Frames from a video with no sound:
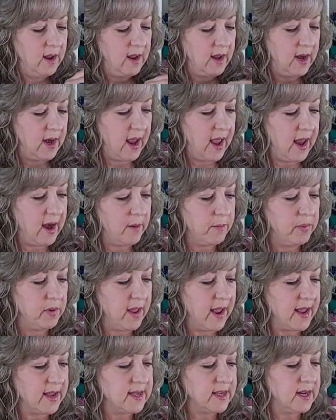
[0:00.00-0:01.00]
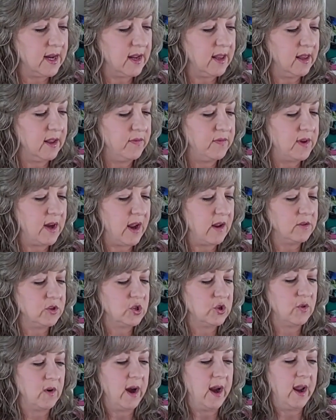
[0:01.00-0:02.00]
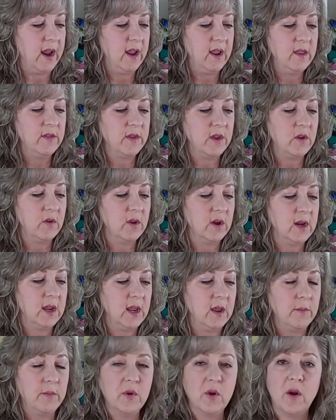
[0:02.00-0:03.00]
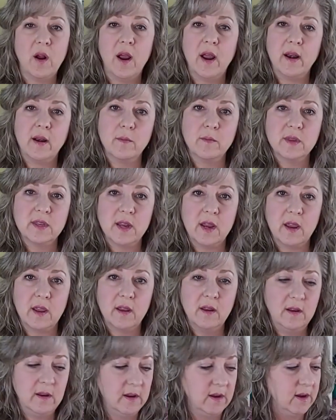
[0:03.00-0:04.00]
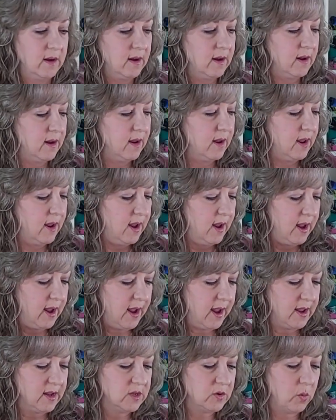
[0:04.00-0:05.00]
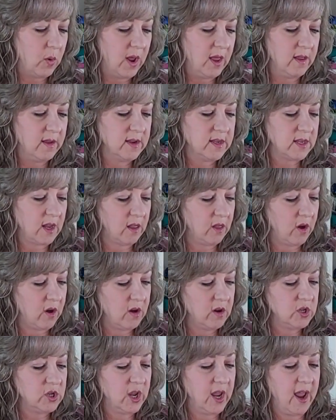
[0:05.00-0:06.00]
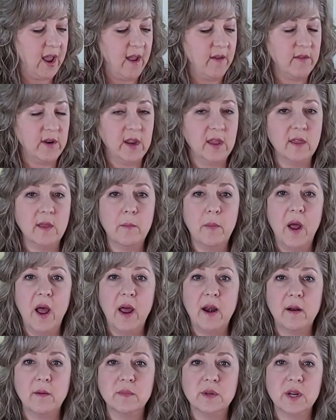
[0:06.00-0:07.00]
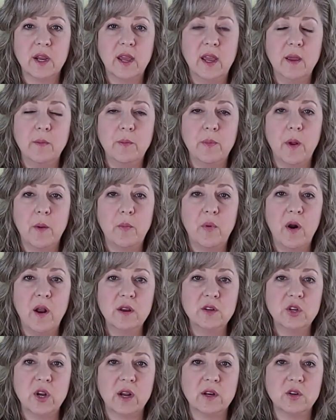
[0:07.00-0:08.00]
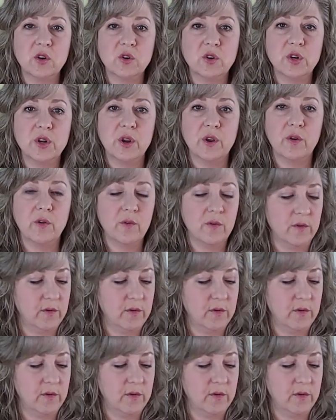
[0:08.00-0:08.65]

It had a plastic lift-out tray that you could keep your items in, as well as a large cavity in the bottom to keep a project or two.